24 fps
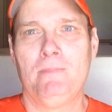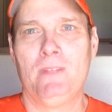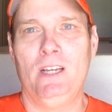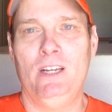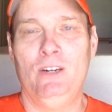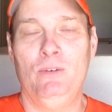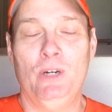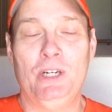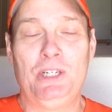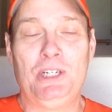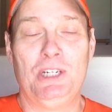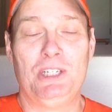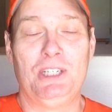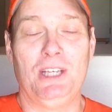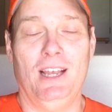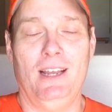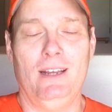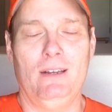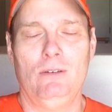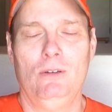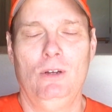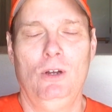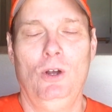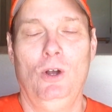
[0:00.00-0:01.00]
And Richard's
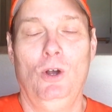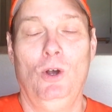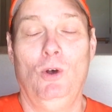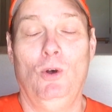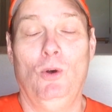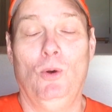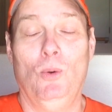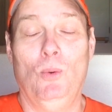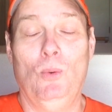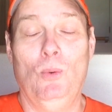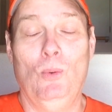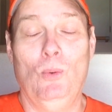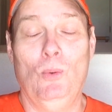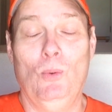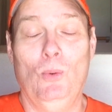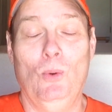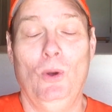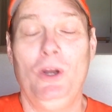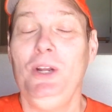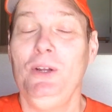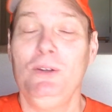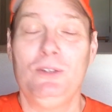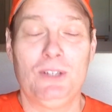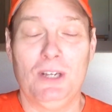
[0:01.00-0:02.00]
like,
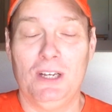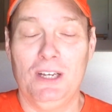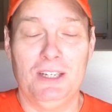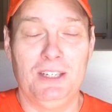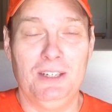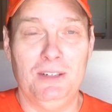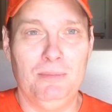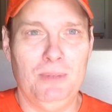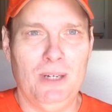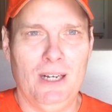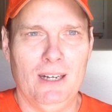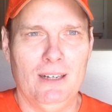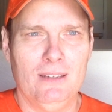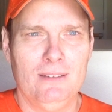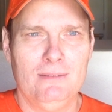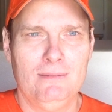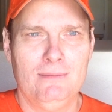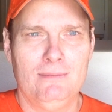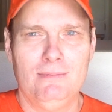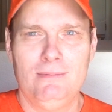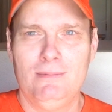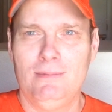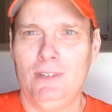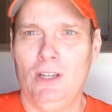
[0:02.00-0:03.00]
what are you talking about?
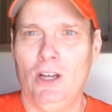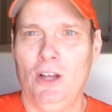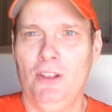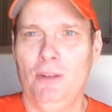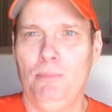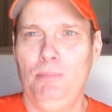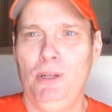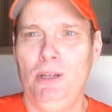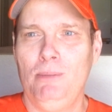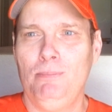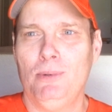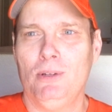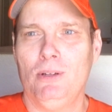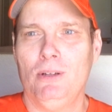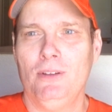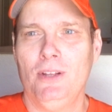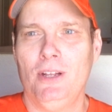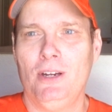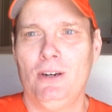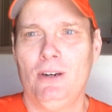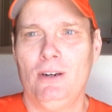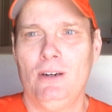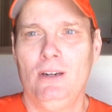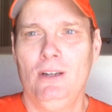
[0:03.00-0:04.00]
All the people
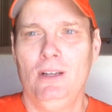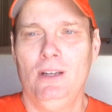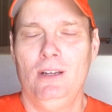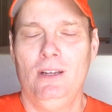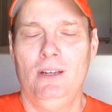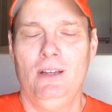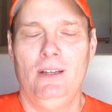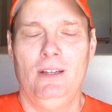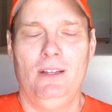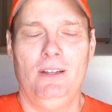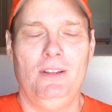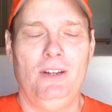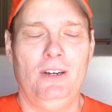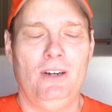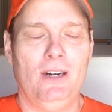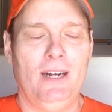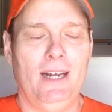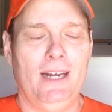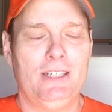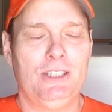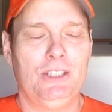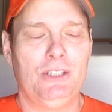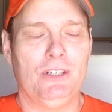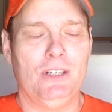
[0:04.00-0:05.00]
that are
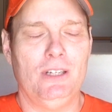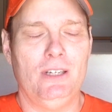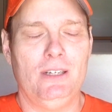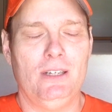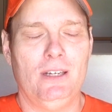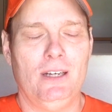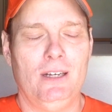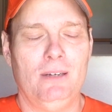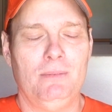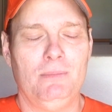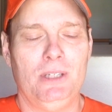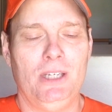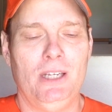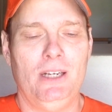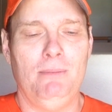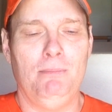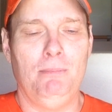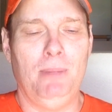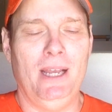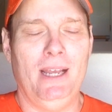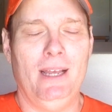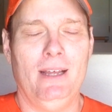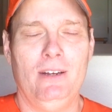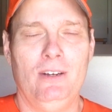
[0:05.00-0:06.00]
actually getting
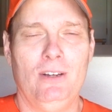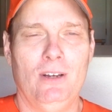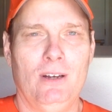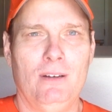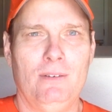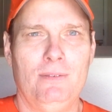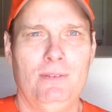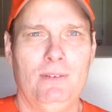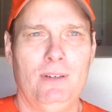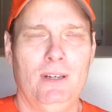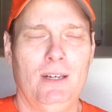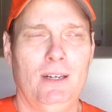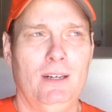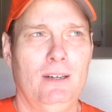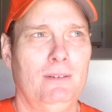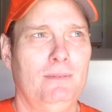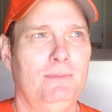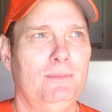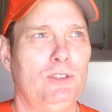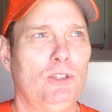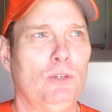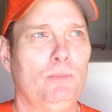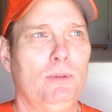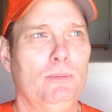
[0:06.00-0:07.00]
banned off
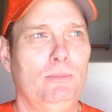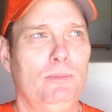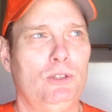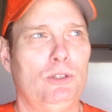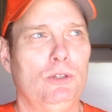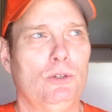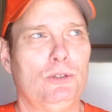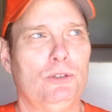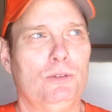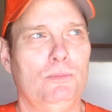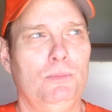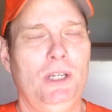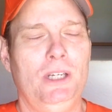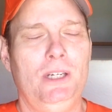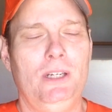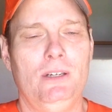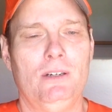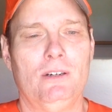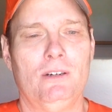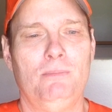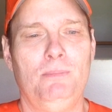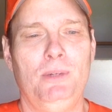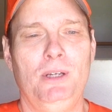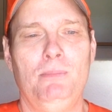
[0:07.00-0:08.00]
social
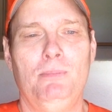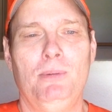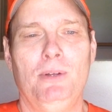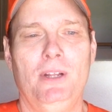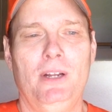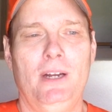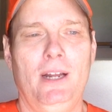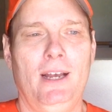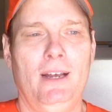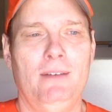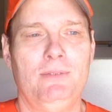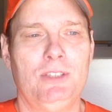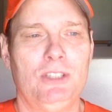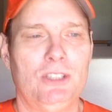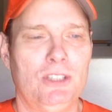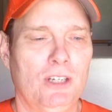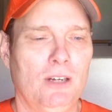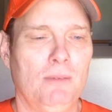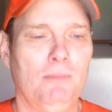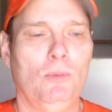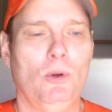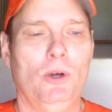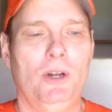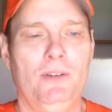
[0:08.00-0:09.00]
media are people that have
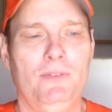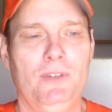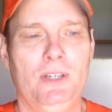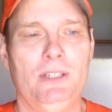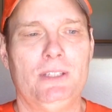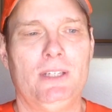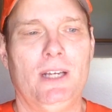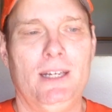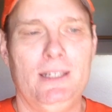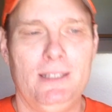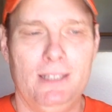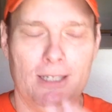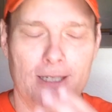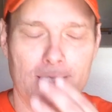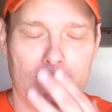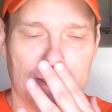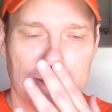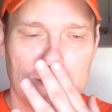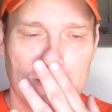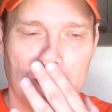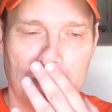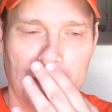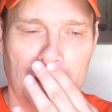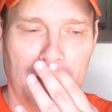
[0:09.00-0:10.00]
somewhat of these
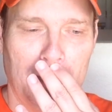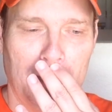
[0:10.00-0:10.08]
ideas,